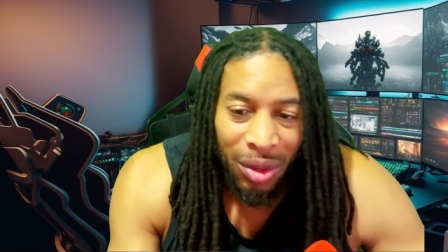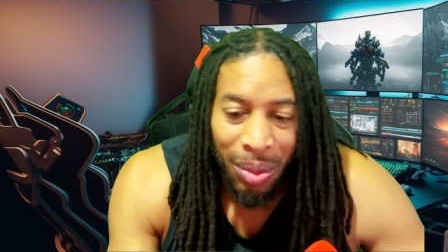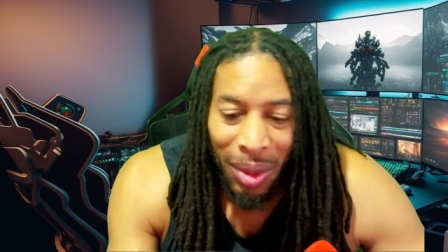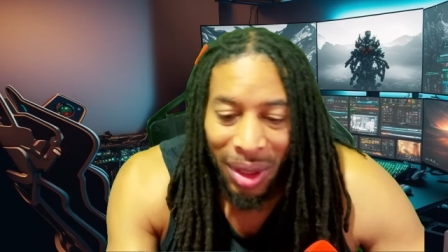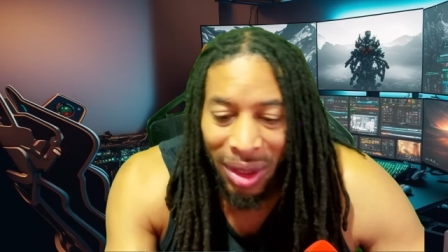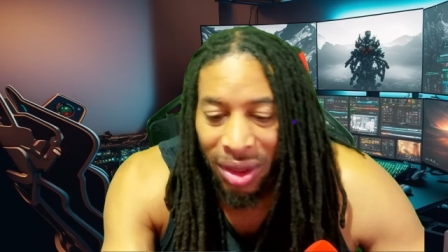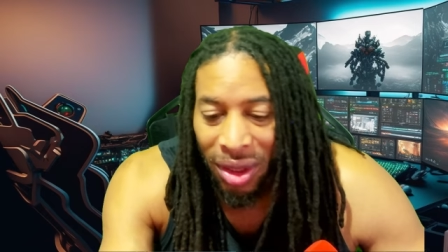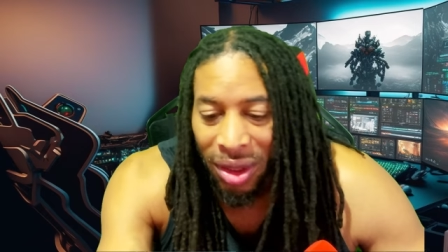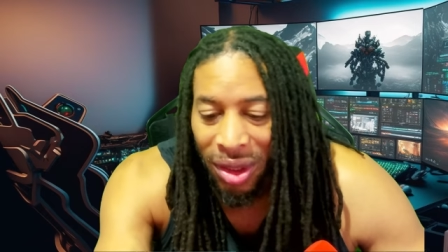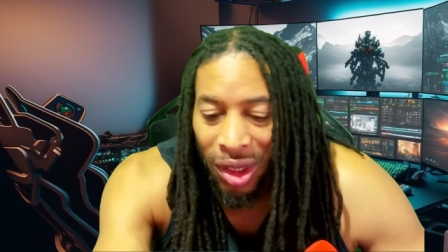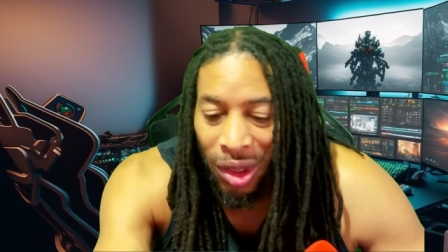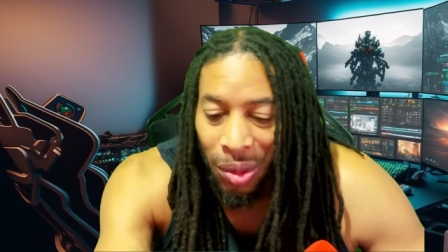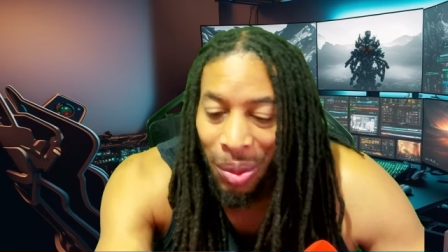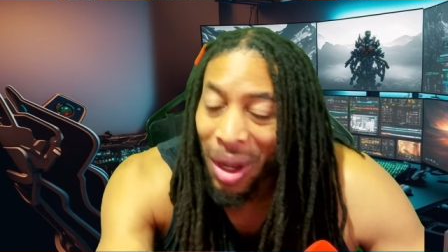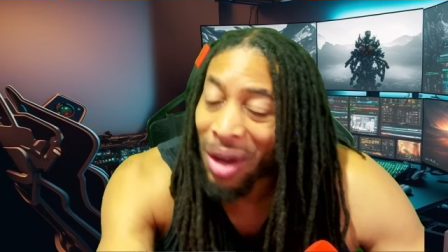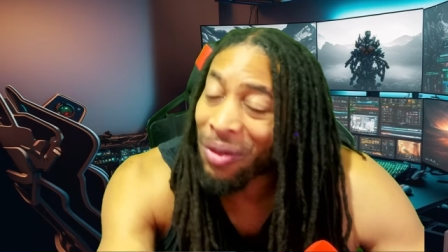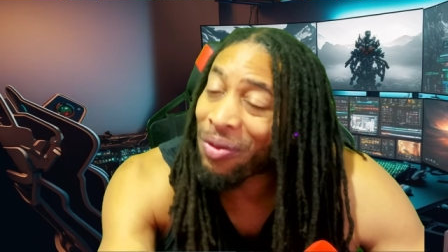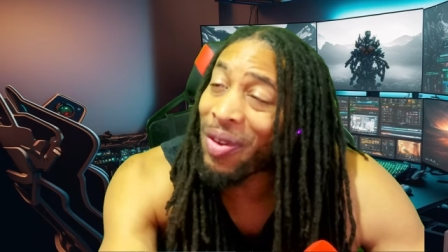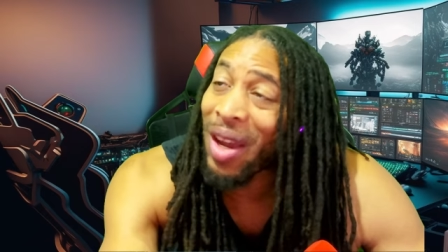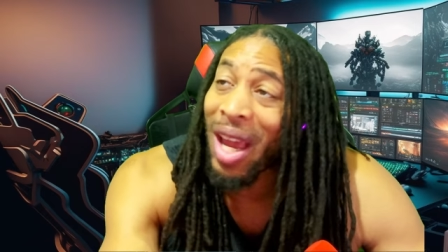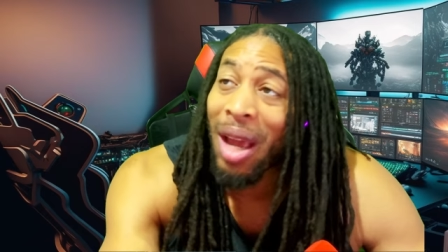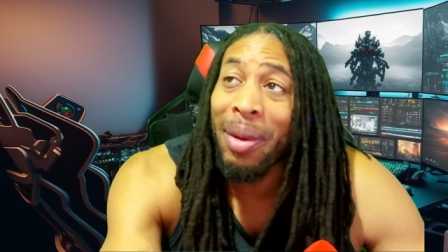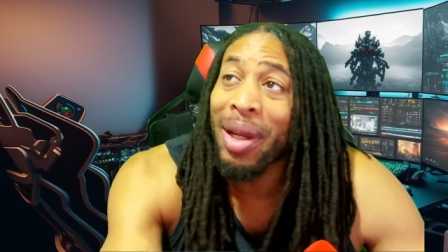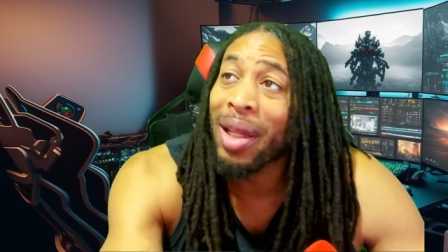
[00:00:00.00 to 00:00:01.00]
my sisters, my
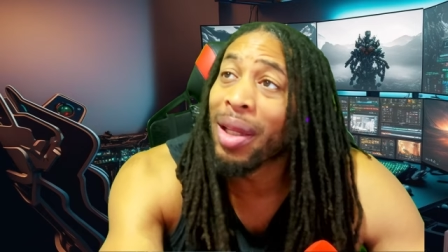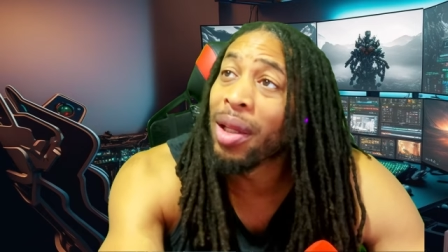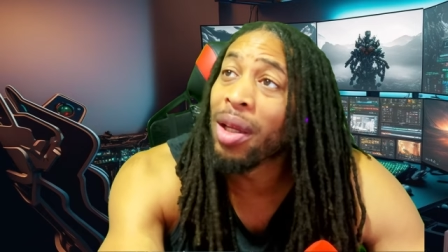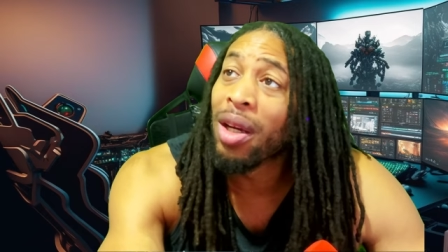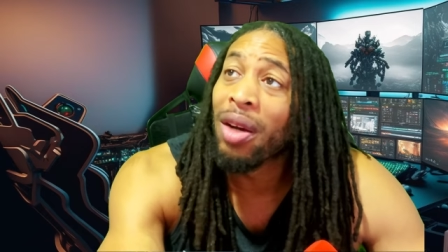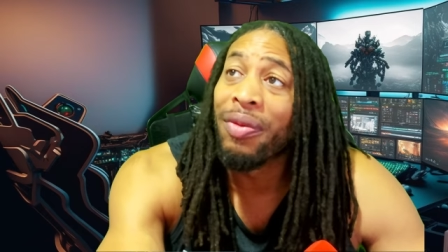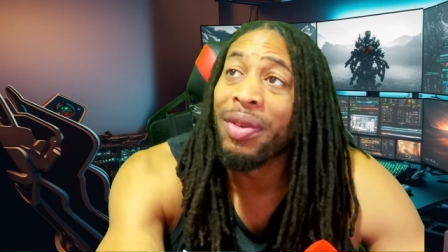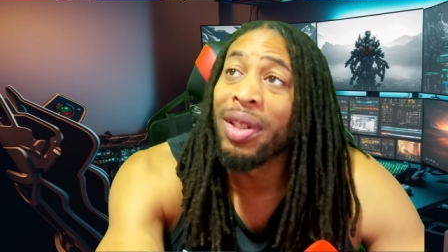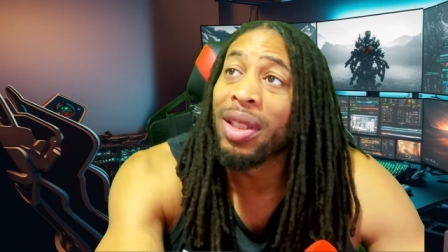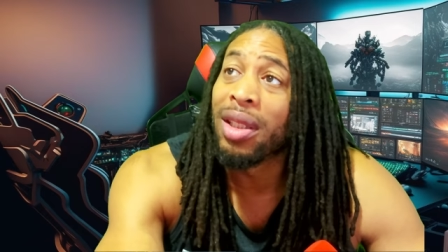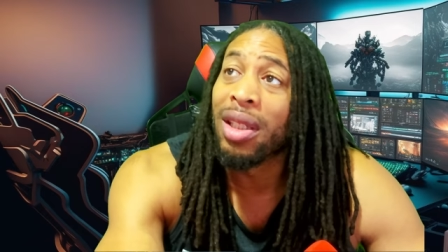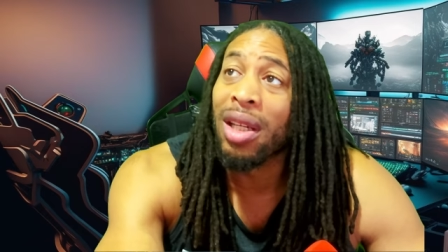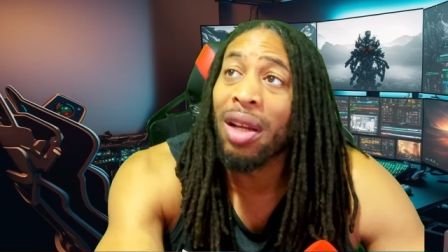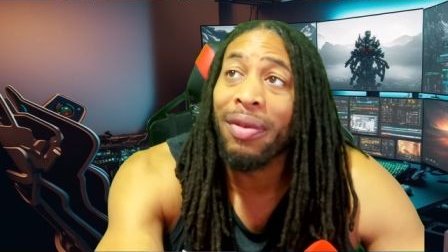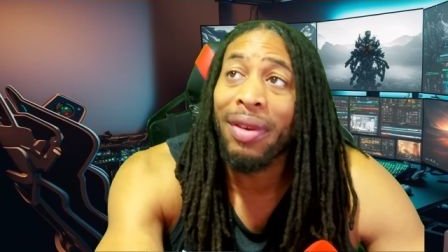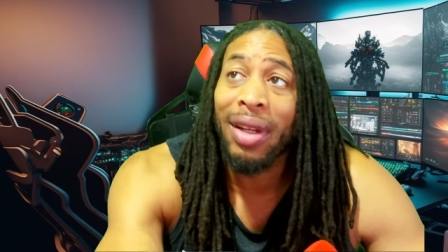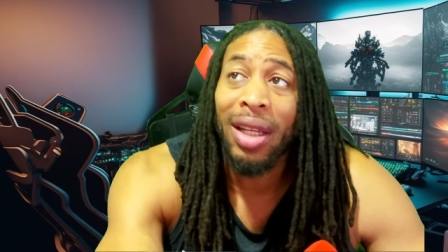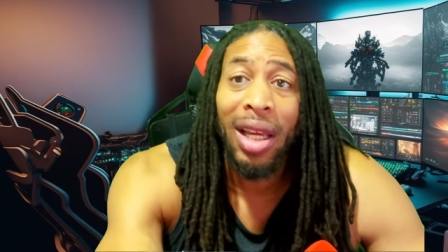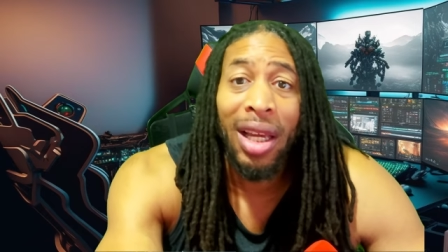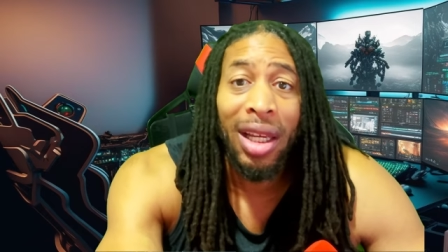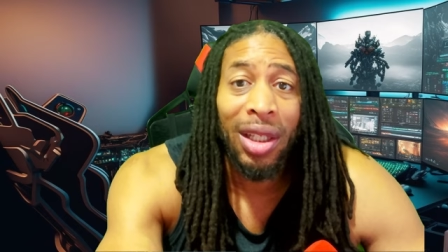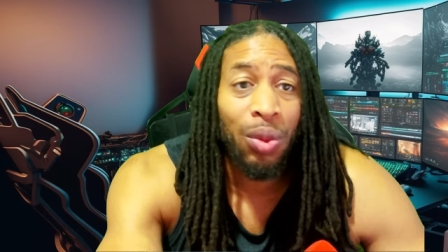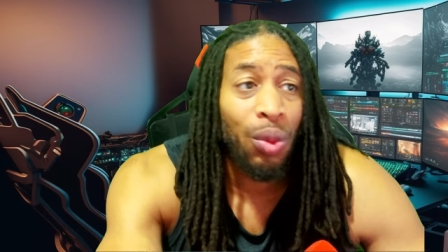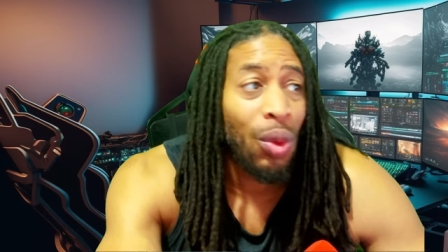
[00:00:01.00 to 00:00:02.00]
family. Love each and every
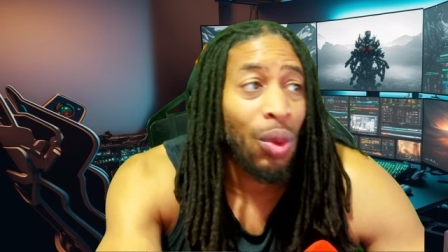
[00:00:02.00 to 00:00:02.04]
last